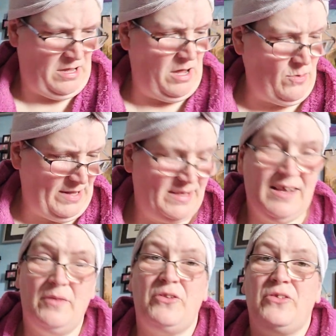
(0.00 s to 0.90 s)
Oh, and
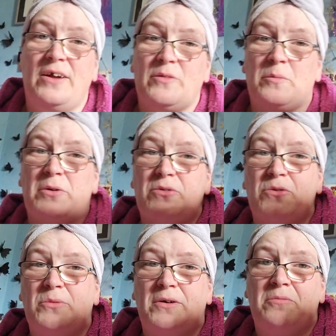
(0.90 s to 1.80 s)
the side of the box as
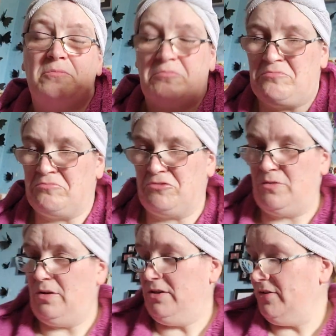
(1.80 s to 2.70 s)
well.
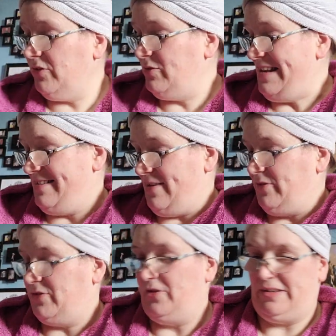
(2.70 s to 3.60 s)
So lots of detail
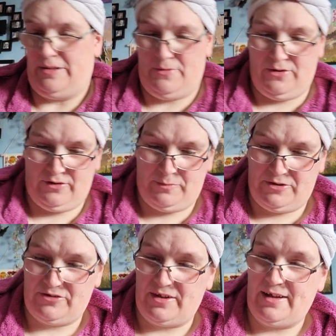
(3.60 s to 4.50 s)
has gone into the box. I
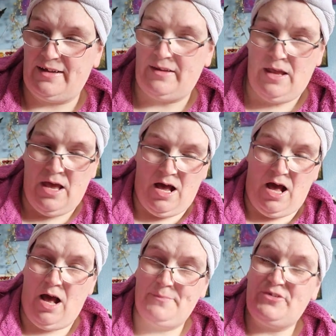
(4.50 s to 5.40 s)
appreciate
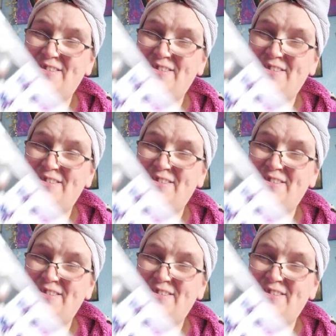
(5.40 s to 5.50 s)
that.